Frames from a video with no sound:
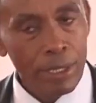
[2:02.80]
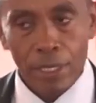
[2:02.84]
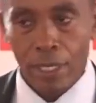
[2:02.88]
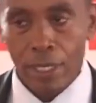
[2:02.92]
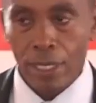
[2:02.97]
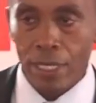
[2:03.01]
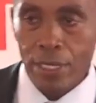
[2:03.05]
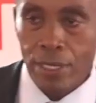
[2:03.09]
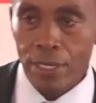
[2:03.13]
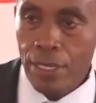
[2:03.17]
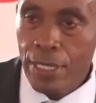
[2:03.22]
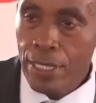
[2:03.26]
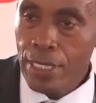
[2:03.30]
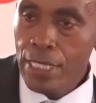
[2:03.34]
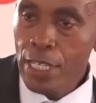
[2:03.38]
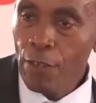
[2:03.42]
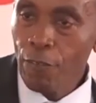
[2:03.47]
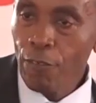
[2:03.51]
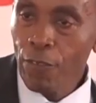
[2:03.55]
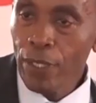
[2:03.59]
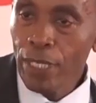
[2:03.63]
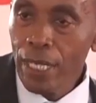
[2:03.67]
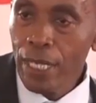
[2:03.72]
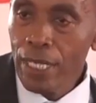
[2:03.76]
The
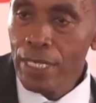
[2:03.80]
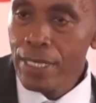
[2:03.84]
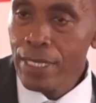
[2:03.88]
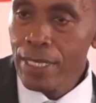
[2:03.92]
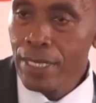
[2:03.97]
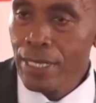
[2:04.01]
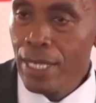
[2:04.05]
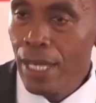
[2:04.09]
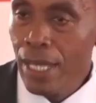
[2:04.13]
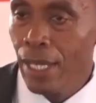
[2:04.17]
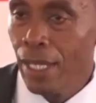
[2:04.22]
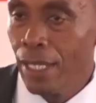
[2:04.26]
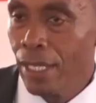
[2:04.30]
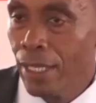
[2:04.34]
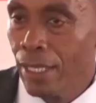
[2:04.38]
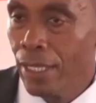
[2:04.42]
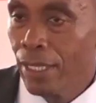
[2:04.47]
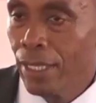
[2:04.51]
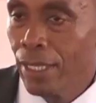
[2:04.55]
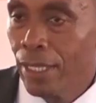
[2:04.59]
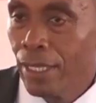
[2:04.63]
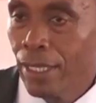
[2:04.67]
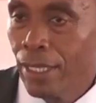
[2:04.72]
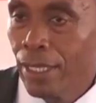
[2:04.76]
CC Finance is here.
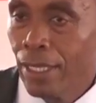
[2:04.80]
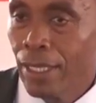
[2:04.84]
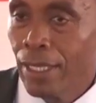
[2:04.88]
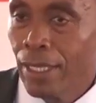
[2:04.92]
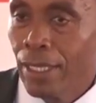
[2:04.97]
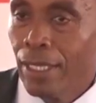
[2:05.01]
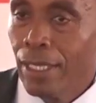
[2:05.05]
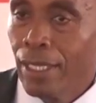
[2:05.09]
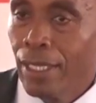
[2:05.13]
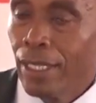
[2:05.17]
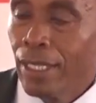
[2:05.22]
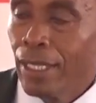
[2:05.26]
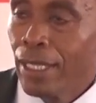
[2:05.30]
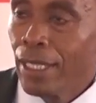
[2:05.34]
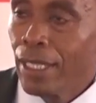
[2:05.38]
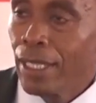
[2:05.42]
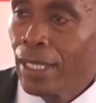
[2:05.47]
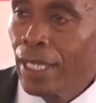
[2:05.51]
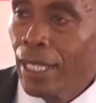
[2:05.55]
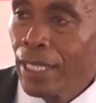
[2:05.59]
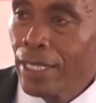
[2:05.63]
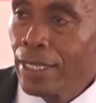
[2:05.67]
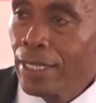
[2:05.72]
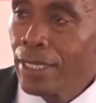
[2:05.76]

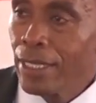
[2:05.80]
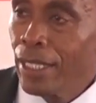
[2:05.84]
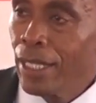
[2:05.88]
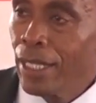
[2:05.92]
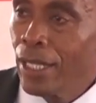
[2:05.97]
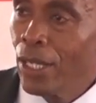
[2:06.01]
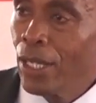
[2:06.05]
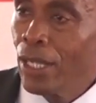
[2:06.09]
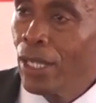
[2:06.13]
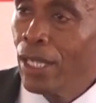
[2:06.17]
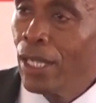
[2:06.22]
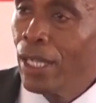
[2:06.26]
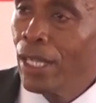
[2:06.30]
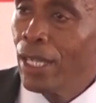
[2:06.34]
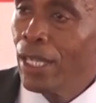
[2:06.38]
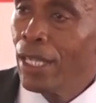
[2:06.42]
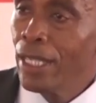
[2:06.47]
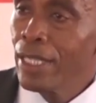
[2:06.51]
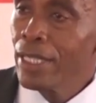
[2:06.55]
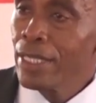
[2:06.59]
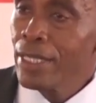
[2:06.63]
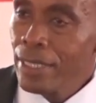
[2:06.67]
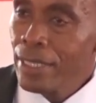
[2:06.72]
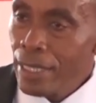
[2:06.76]
That
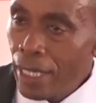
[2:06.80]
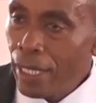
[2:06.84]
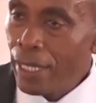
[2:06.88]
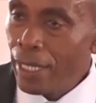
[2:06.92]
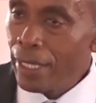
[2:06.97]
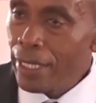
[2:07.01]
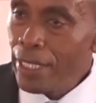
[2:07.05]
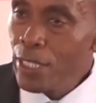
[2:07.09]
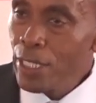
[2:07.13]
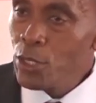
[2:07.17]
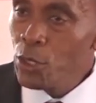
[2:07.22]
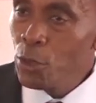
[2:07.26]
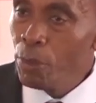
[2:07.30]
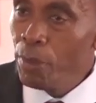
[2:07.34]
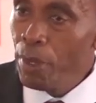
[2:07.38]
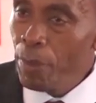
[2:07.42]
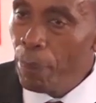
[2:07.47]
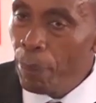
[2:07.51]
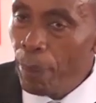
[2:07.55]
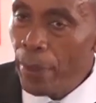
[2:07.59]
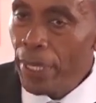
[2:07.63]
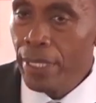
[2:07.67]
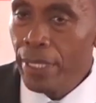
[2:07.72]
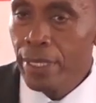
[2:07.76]
salaries to be
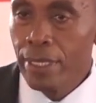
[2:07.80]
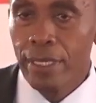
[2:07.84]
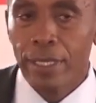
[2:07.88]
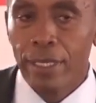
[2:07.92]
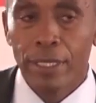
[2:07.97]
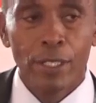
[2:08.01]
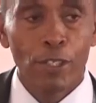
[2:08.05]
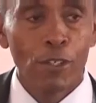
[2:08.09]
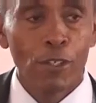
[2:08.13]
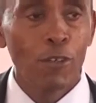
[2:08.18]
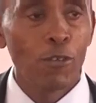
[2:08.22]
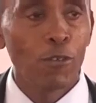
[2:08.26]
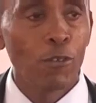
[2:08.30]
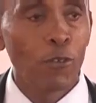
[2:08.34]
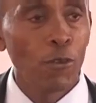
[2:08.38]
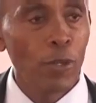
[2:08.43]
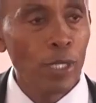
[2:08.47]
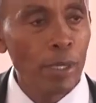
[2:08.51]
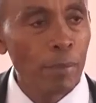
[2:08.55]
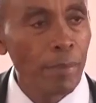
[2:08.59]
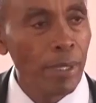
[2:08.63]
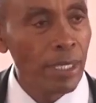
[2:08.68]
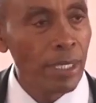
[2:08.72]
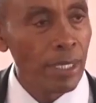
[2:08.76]
paid
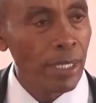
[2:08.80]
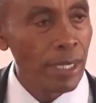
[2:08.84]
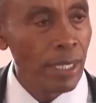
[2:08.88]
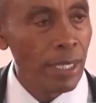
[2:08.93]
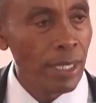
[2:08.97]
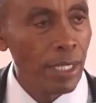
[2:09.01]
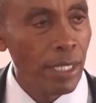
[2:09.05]
for 1 month.